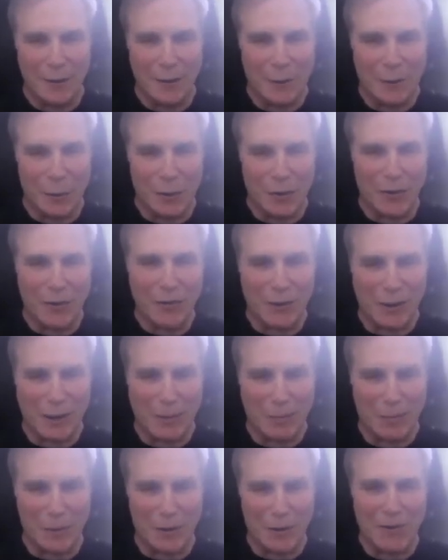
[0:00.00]
the real
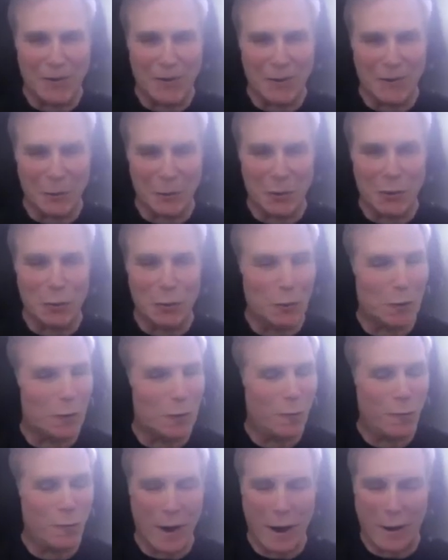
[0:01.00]
estate business, which was
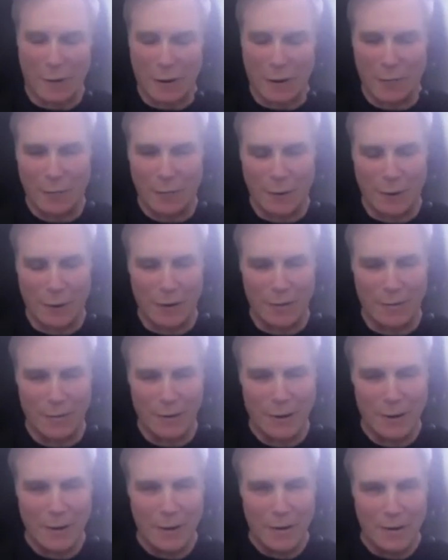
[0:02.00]
very fun.
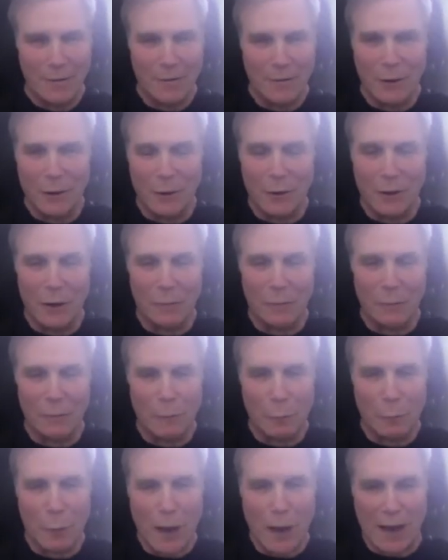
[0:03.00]
There are
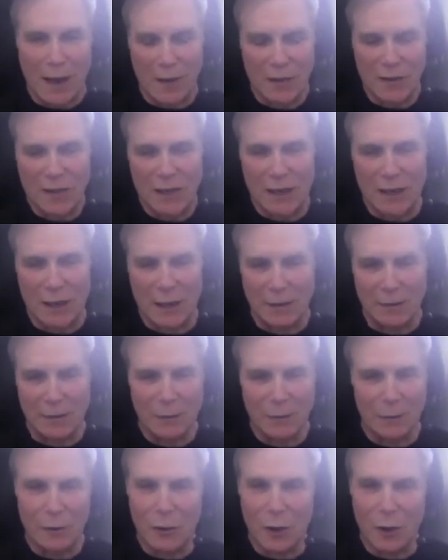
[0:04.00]
we had a saying:
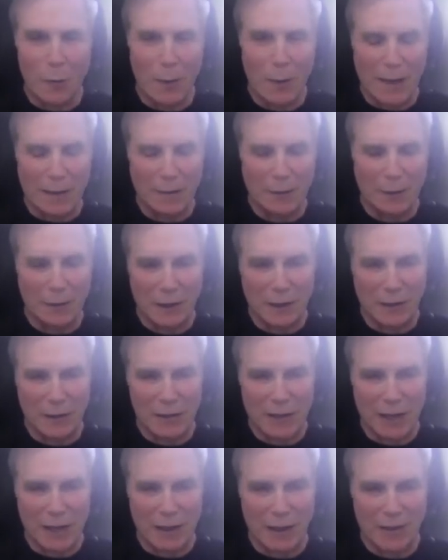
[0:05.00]
there are no bad looking
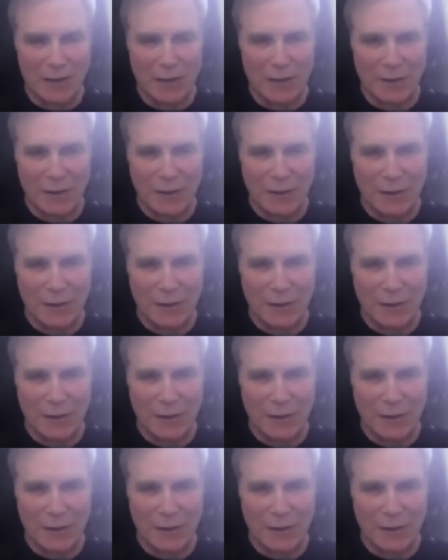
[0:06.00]
Sellecks.